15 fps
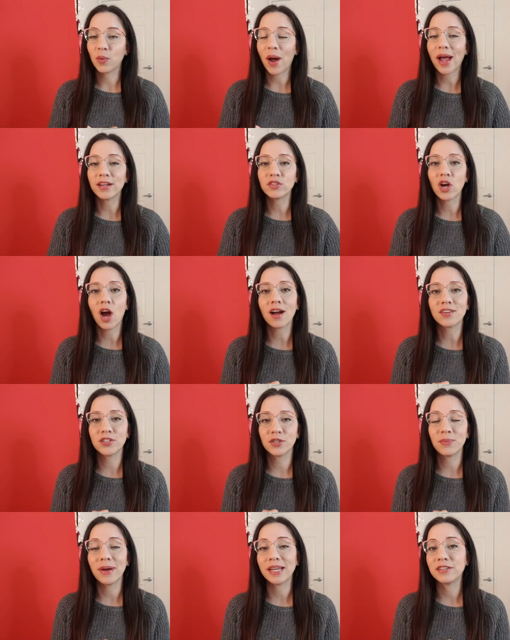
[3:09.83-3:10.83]
So I talked
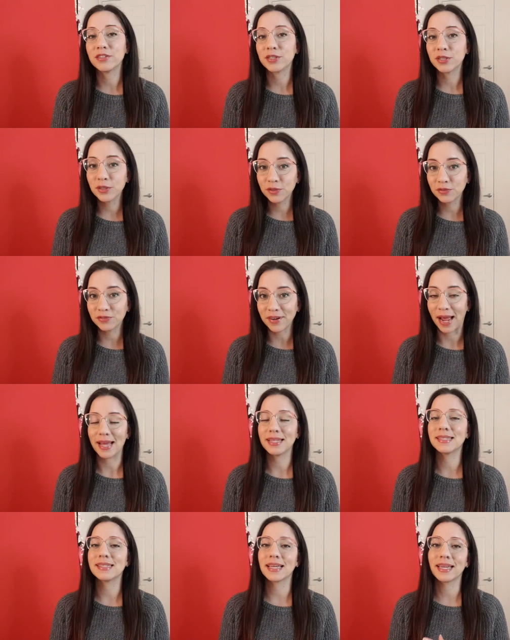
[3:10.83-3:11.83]
to my two
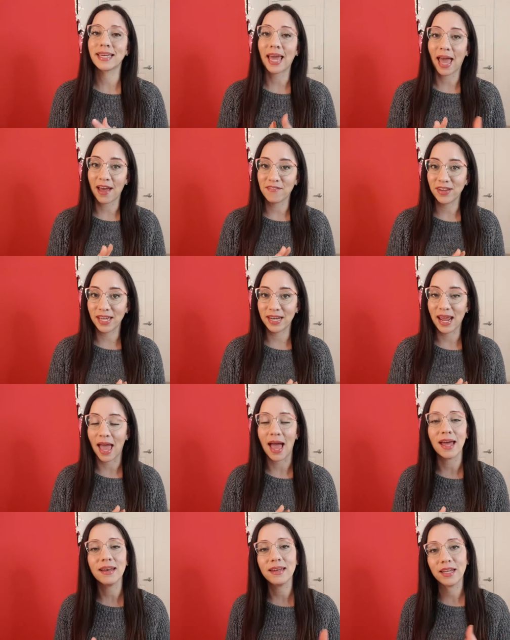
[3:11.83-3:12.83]
friends, Kevin
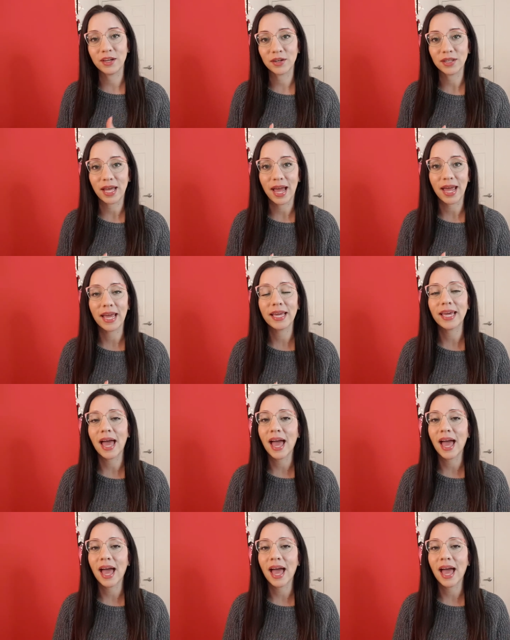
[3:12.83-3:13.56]
and Nikolai.